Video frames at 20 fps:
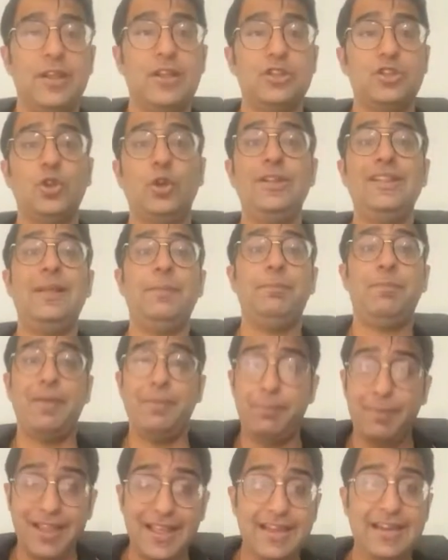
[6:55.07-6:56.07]
So in the
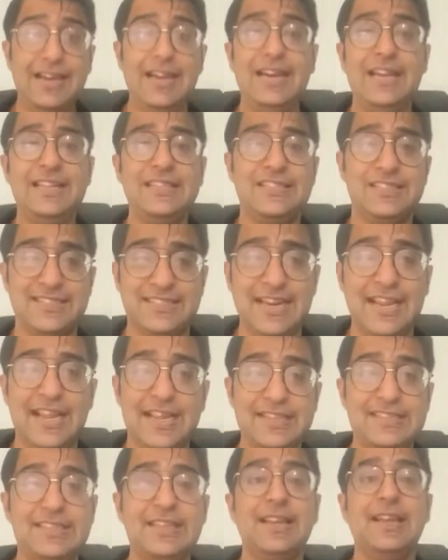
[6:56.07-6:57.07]
prepare release
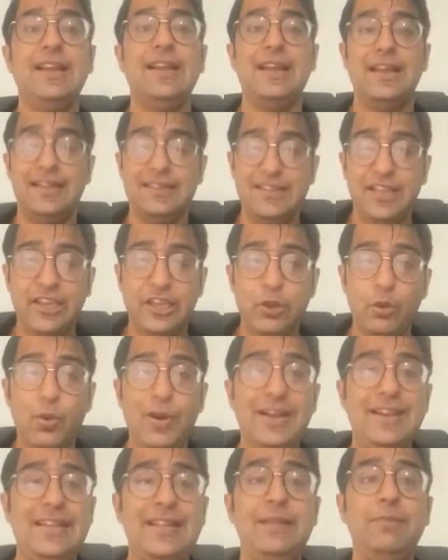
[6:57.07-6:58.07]
stage, the
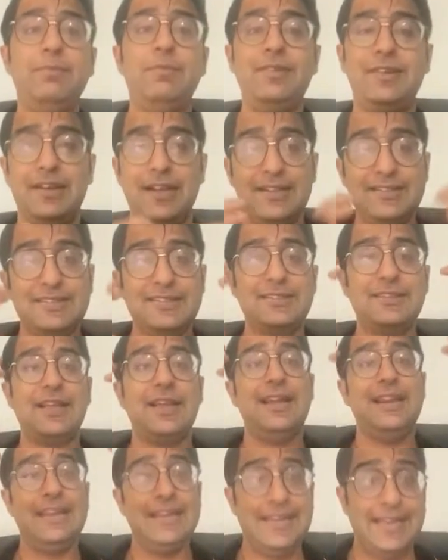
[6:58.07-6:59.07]
QA team does
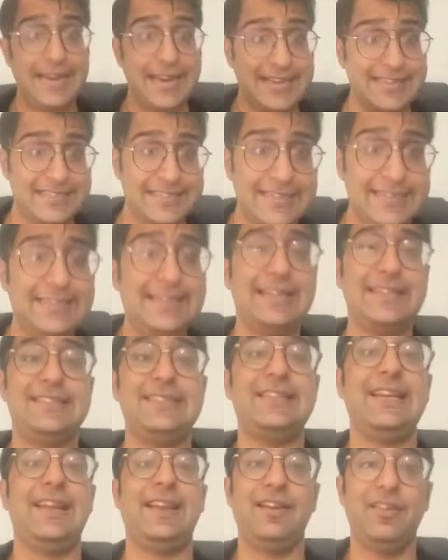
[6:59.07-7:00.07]
regression
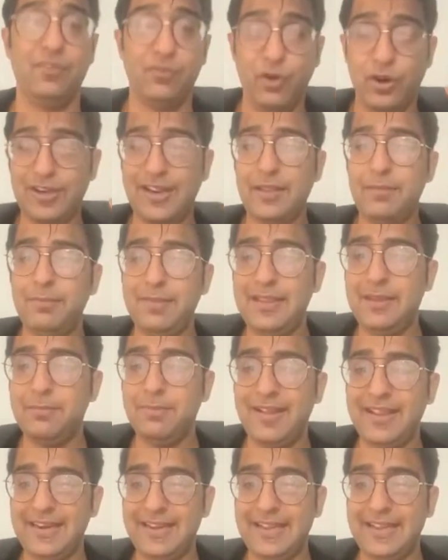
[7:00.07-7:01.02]
testing. What I mean by